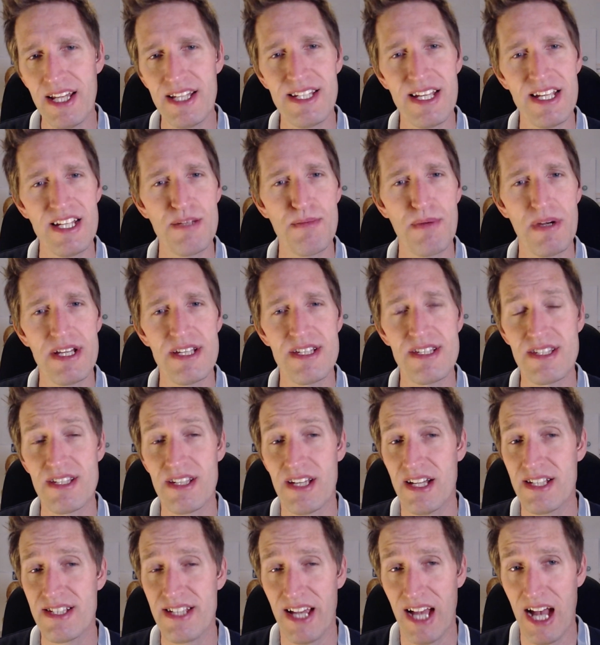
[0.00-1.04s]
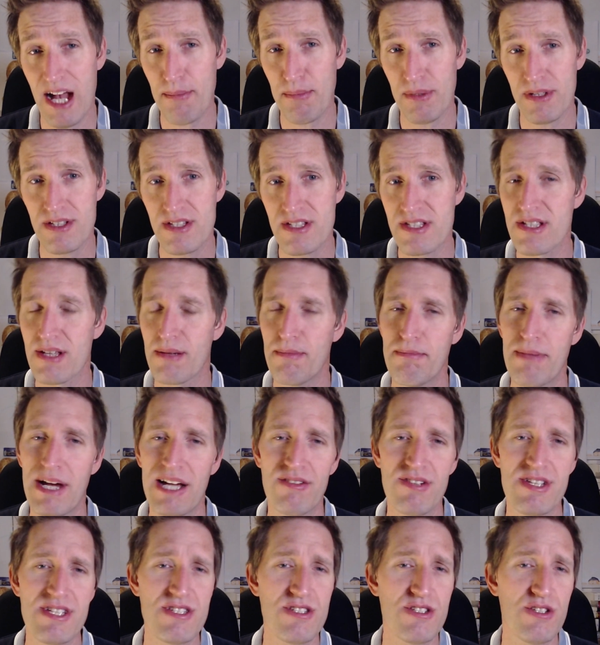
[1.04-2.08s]
database, as it happens,
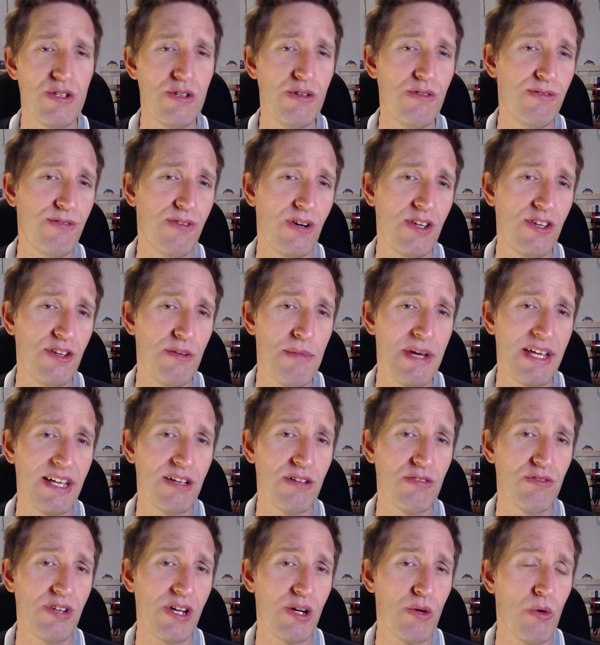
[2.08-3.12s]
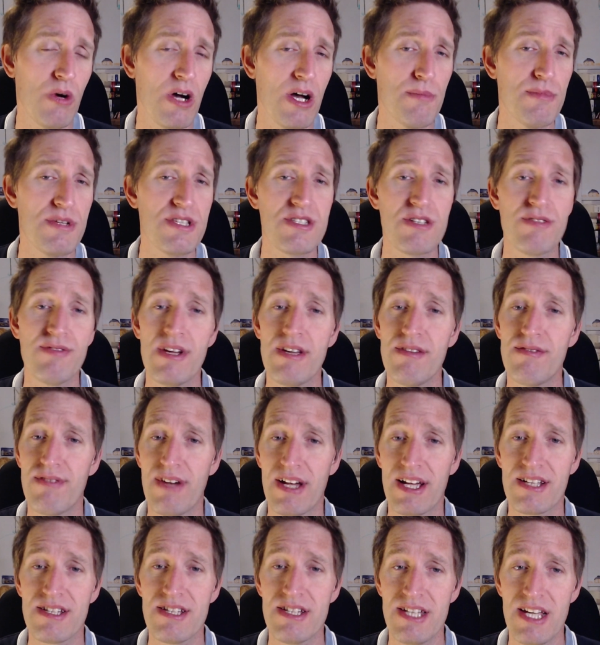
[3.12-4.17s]
marries two fundamental requirements of a
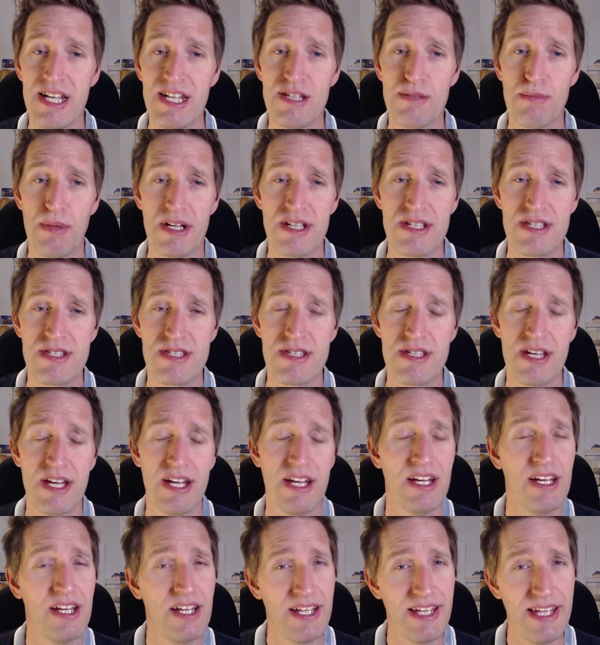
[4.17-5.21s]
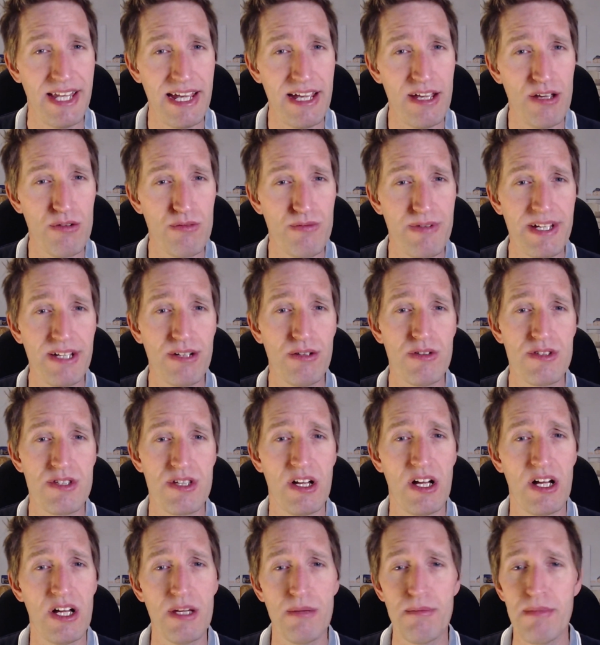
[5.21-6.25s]
vector database near real
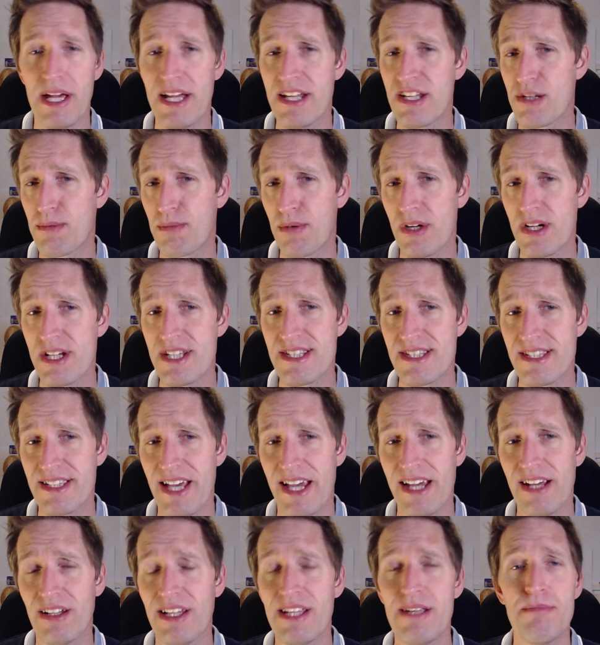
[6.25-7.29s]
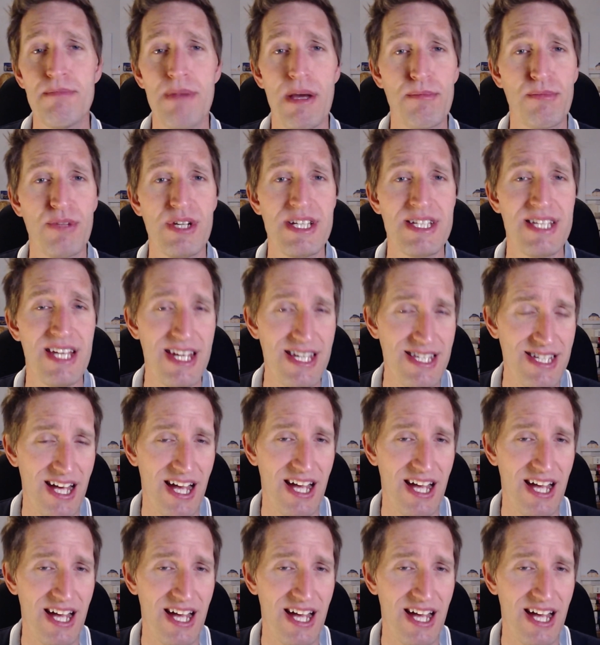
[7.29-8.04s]
time enterprise scale in memory data